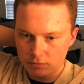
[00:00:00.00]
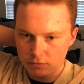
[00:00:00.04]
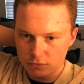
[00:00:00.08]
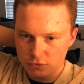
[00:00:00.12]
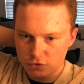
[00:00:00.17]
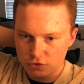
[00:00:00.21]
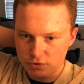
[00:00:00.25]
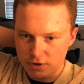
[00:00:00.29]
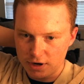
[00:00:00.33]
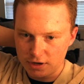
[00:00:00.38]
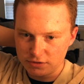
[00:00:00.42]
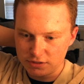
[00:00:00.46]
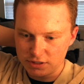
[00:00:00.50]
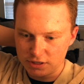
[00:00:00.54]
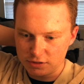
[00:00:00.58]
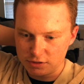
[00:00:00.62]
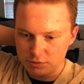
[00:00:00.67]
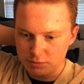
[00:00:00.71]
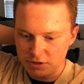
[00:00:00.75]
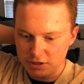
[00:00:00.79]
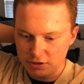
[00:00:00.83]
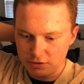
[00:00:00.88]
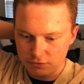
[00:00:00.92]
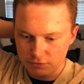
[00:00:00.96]
surround sound
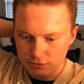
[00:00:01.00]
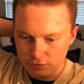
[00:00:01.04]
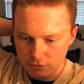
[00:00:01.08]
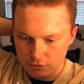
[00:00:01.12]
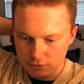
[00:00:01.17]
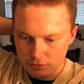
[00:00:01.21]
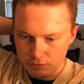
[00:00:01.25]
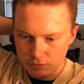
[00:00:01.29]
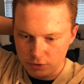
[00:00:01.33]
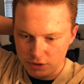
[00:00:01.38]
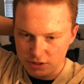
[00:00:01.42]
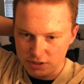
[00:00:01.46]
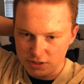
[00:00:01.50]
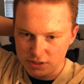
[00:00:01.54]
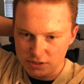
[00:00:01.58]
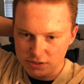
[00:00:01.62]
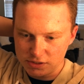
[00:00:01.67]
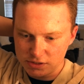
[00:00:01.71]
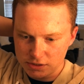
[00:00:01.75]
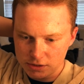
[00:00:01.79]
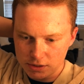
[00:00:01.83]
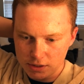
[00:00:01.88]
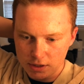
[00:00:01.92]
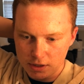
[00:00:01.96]
speaker for what it
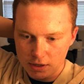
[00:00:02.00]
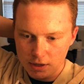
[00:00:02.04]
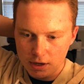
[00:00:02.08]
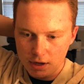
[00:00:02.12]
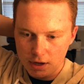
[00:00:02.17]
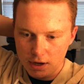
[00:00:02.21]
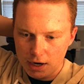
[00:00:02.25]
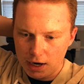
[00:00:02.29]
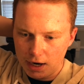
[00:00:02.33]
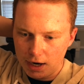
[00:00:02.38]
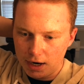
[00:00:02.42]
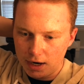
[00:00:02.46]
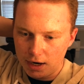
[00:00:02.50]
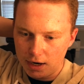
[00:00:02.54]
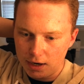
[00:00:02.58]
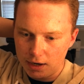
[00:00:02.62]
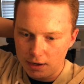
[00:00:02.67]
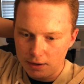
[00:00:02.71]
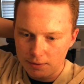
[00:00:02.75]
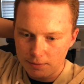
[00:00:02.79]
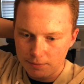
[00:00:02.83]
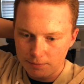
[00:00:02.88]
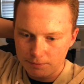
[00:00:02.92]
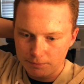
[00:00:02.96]
is.
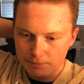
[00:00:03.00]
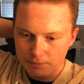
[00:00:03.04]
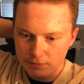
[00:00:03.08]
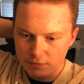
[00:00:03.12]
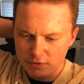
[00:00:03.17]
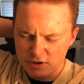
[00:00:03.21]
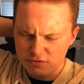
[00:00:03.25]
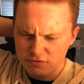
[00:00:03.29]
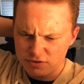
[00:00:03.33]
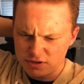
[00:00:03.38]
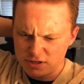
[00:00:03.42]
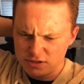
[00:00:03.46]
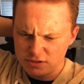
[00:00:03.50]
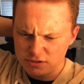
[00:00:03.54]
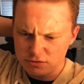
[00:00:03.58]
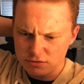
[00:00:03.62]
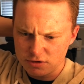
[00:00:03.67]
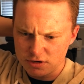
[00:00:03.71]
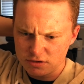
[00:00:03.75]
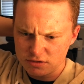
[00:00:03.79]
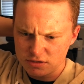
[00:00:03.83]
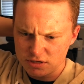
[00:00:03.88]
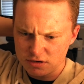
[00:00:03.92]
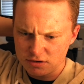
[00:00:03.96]
if it is
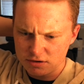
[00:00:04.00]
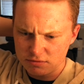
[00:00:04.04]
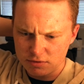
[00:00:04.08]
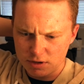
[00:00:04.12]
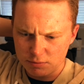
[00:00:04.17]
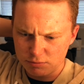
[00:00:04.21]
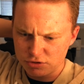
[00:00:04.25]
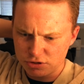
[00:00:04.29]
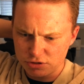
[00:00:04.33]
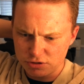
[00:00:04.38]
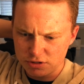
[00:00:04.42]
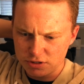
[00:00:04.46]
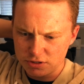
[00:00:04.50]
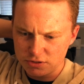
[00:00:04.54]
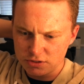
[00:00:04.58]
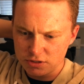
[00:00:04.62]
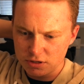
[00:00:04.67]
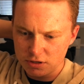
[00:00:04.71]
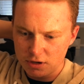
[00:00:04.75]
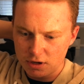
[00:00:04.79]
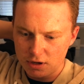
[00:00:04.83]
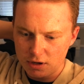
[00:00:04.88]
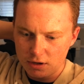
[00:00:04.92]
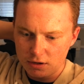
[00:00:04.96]
surround sound. I'm sure it
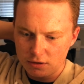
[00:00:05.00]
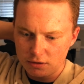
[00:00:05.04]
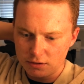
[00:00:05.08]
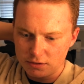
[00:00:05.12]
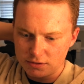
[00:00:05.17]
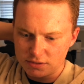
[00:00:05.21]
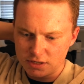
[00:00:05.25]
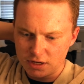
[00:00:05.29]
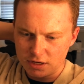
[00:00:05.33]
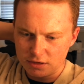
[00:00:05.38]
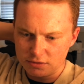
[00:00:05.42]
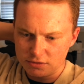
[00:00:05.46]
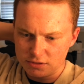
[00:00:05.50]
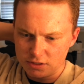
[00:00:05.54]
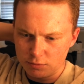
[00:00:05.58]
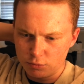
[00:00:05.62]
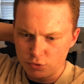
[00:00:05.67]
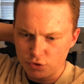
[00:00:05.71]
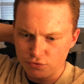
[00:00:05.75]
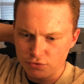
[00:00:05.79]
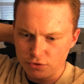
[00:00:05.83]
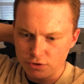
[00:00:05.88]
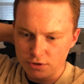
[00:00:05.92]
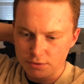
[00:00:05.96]
is. It's got a
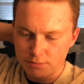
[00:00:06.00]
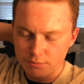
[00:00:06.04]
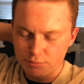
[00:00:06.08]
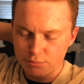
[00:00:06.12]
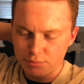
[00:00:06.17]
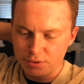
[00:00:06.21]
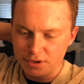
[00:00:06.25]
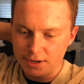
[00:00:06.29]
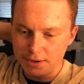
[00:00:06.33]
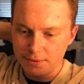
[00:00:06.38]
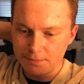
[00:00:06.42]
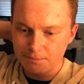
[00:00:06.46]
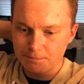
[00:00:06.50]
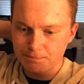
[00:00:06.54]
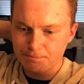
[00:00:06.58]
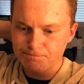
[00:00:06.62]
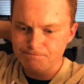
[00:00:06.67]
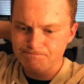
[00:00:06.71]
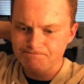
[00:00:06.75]
subwoofer, but